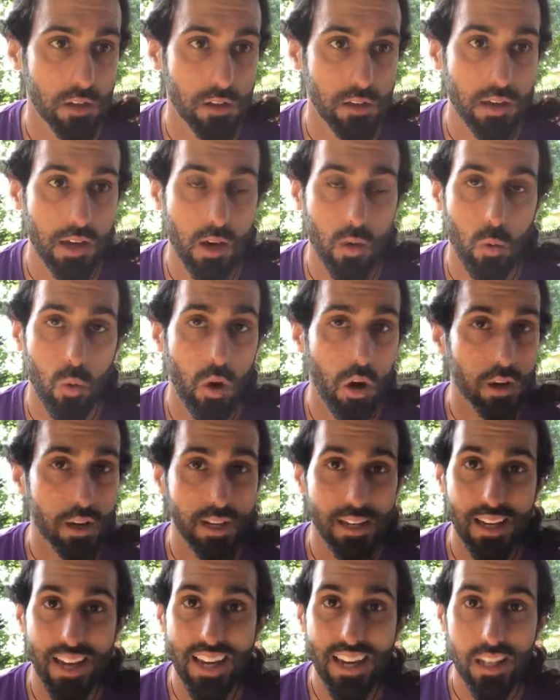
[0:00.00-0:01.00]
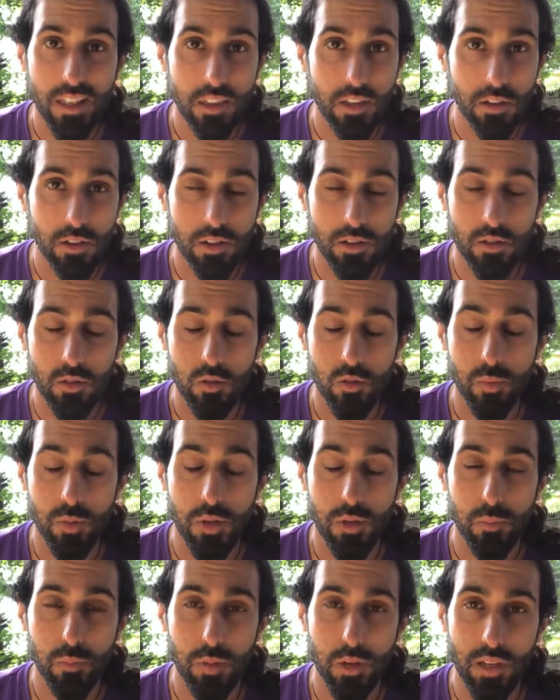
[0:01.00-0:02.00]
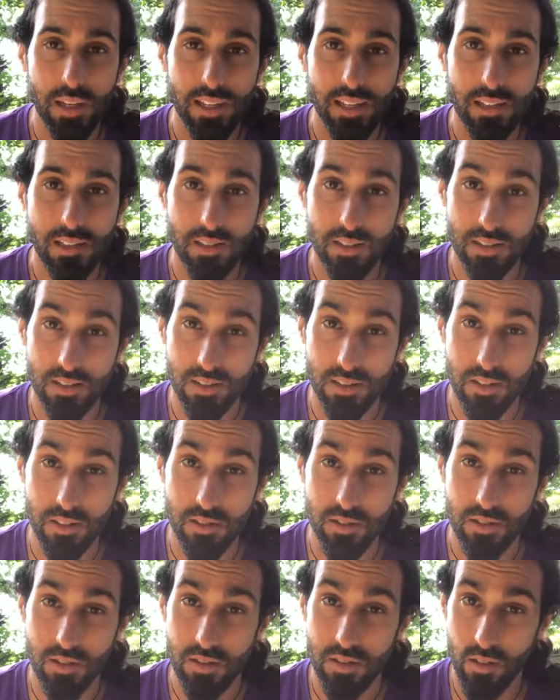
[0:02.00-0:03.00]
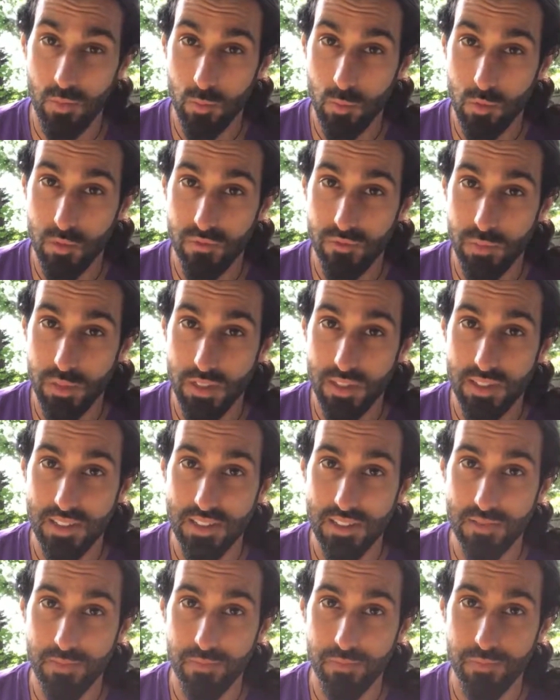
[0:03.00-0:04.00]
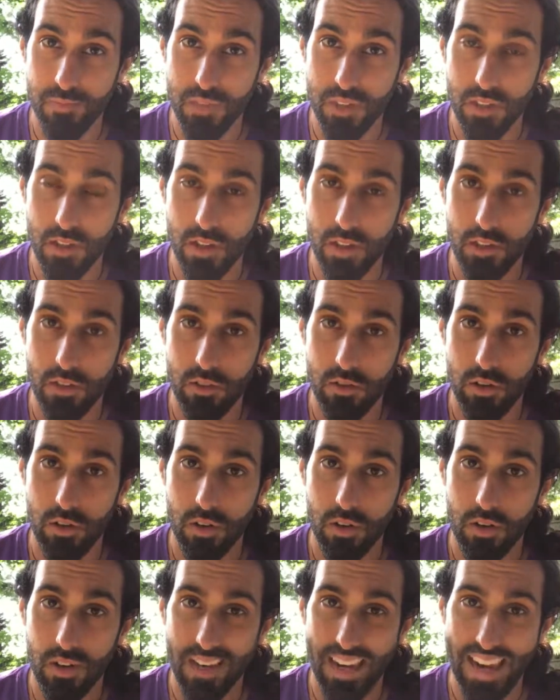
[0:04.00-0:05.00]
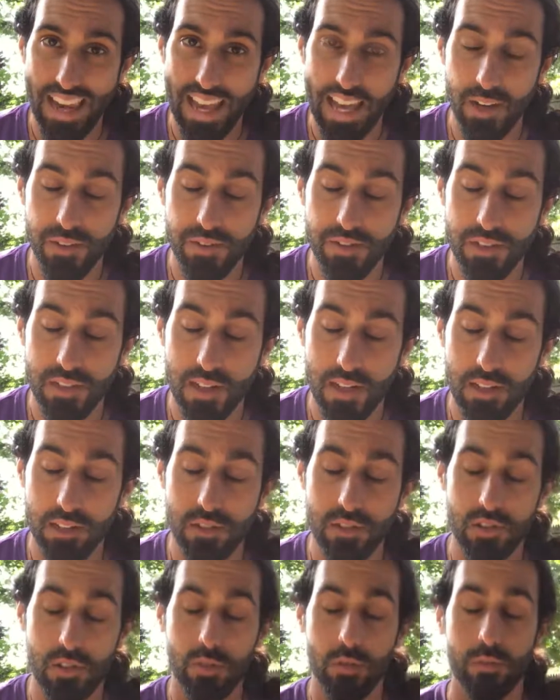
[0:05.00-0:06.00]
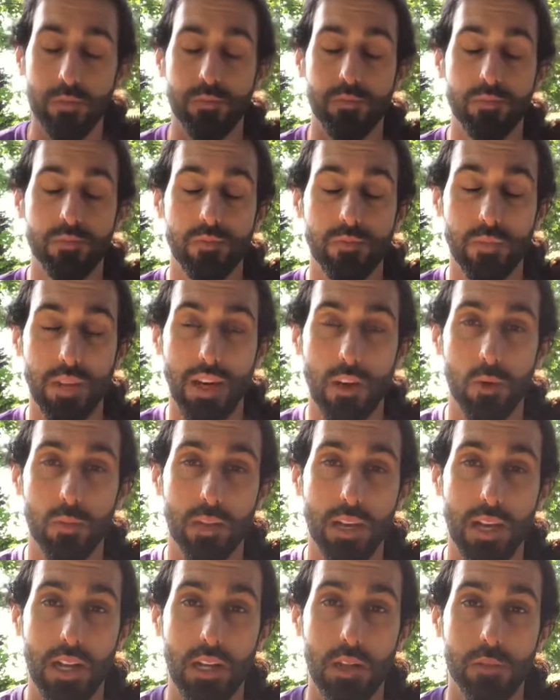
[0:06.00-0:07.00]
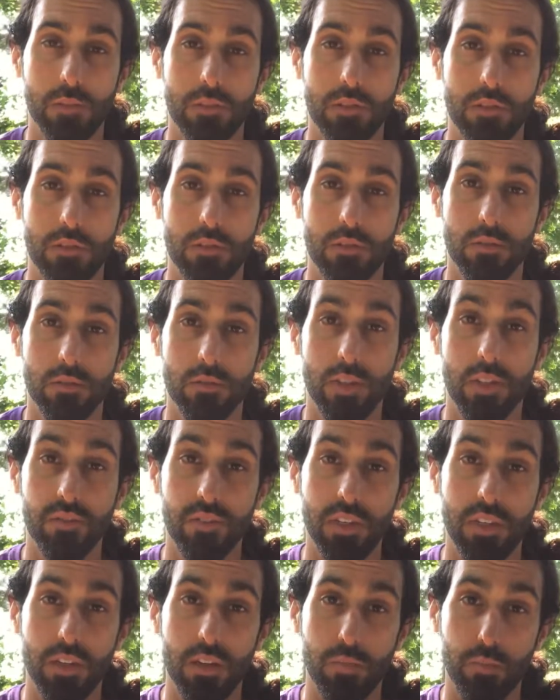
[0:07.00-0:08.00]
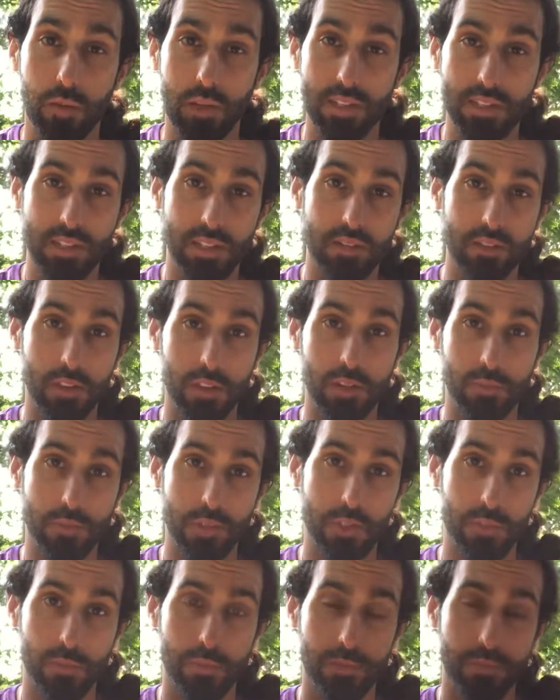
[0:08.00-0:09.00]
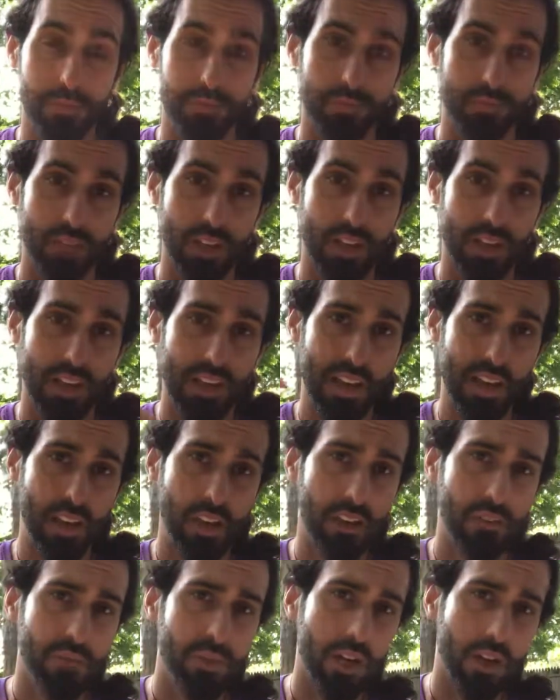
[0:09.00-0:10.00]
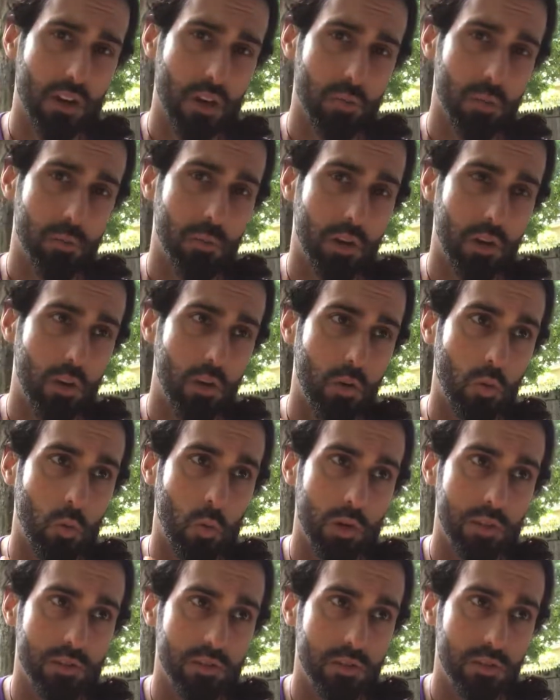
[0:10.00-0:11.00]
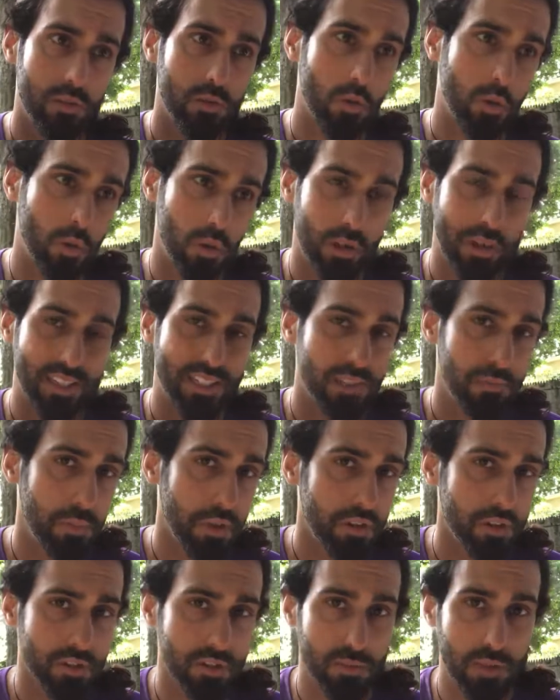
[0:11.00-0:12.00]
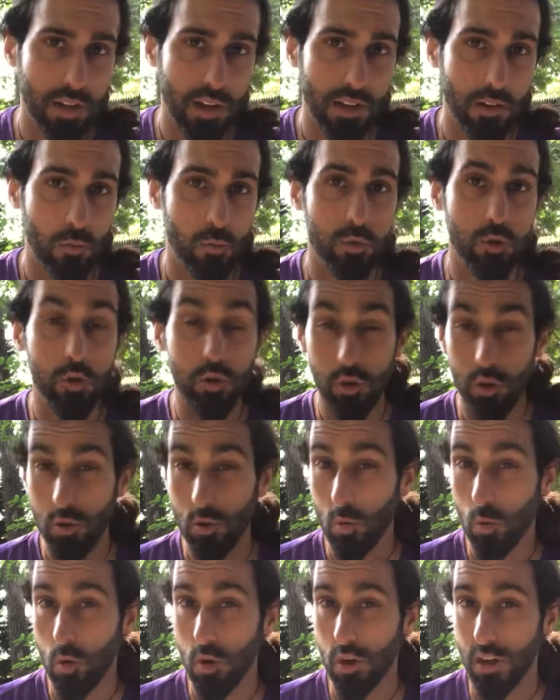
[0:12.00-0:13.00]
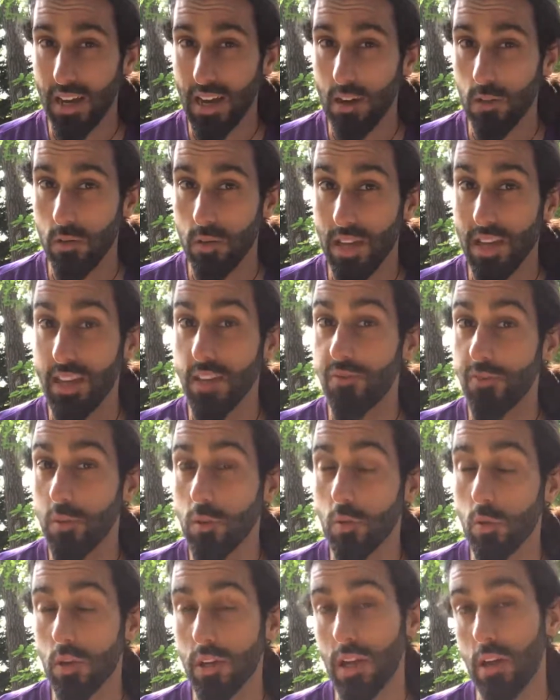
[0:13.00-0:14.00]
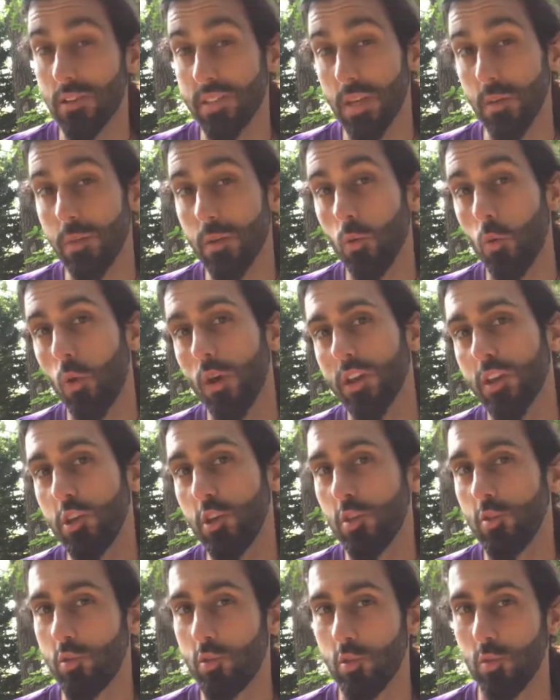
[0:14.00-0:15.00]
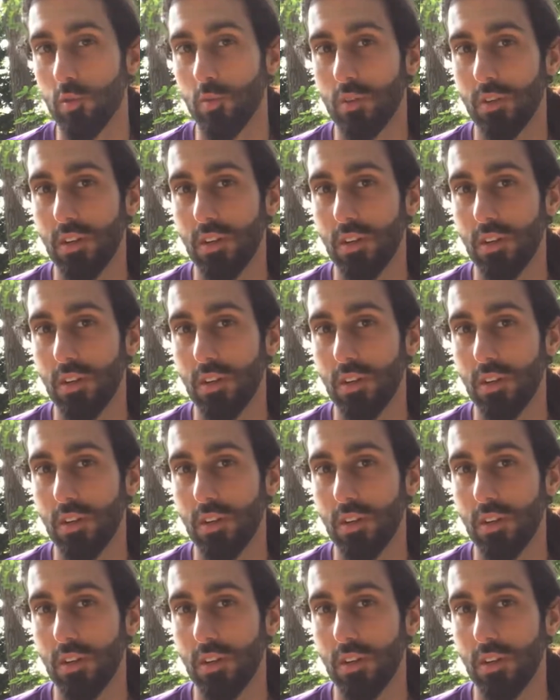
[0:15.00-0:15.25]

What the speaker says: walking, anything you can do, but please consider some movement in your lifestyle. So I hope that helps. If it did, please give it a thumbs up. And leave me a comment below, what's your experience been like? Do you work out? And if you work out, tell me what you do